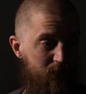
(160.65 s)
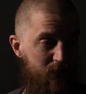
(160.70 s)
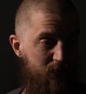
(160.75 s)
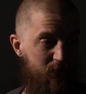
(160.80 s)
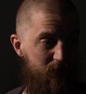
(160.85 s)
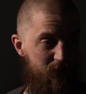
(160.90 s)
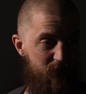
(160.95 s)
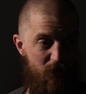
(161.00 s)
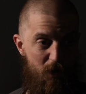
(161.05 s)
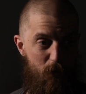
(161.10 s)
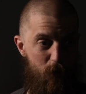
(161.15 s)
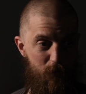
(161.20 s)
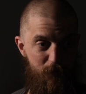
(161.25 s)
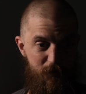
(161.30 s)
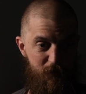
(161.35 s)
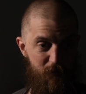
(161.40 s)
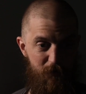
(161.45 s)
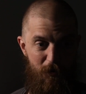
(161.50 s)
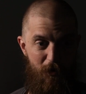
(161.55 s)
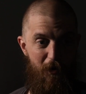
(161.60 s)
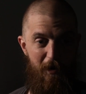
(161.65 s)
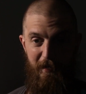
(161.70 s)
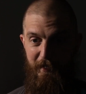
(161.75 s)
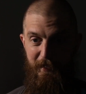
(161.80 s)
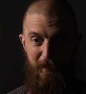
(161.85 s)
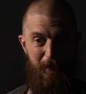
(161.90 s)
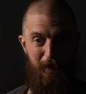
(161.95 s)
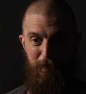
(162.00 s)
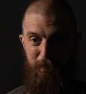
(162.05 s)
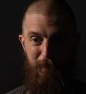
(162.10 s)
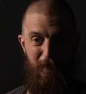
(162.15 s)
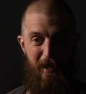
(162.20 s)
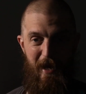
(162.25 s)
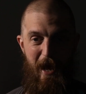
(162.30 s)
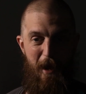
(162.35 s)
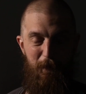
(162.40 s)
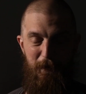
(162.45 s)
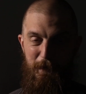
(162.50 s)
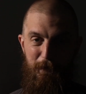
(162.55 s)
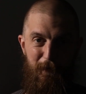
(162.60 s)
Because I was not in a
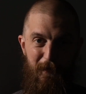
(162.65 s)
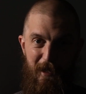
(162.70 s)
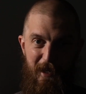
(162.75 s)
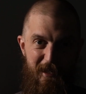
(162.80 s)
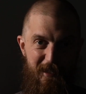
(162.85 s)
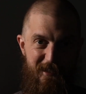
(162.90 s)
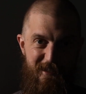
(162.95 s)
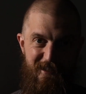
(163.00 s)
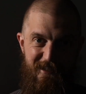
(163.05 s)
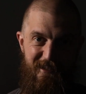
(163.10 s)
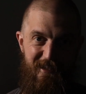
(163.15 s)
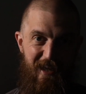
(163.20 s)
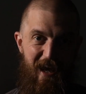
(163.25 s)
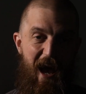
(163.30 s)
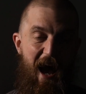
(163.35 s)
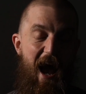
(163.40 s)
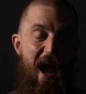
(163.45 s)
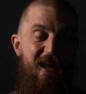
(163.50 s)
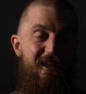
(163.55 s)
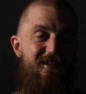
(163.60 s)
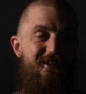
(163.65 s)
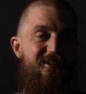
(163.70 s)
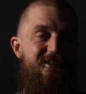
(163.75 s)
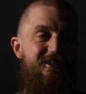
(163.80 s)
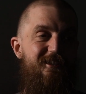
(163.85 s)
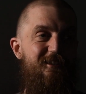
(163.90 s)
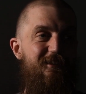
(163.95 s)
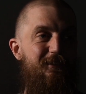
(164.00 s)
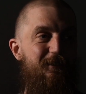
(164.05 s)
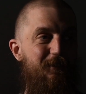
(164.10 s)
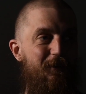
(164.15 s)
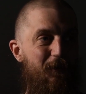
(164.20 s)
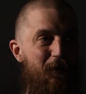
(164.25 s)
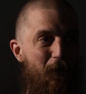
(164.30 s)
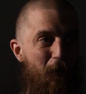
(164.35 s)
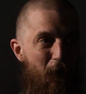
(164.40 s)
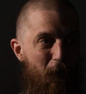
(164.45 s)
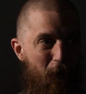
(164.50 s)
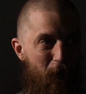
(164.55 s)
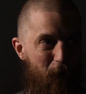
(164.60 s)
happy place at
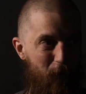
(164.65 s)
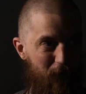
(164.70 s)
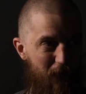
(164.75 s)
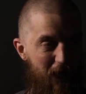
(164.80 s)
all.